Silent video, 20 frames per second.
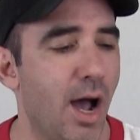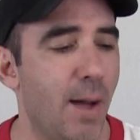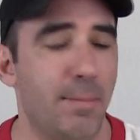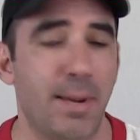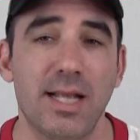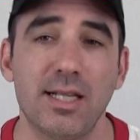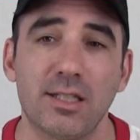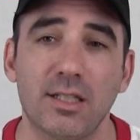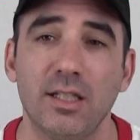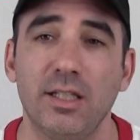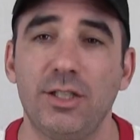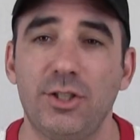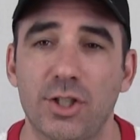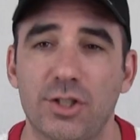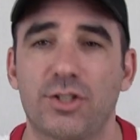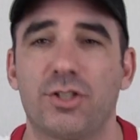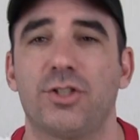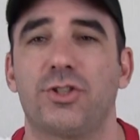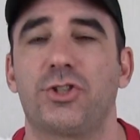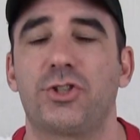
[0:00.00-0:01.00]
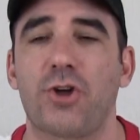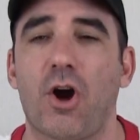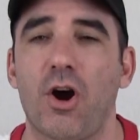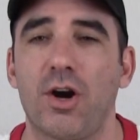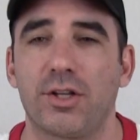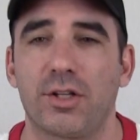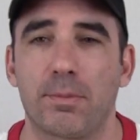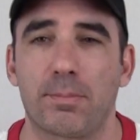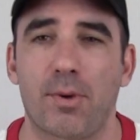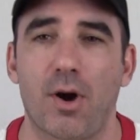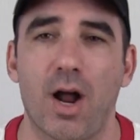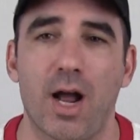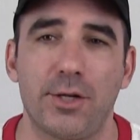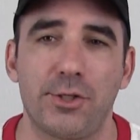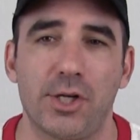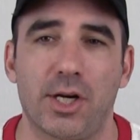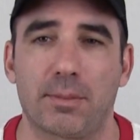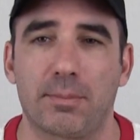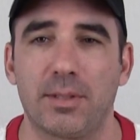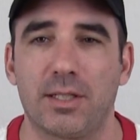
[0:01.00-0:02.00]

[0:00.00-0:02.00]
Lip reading: basically just to start the project,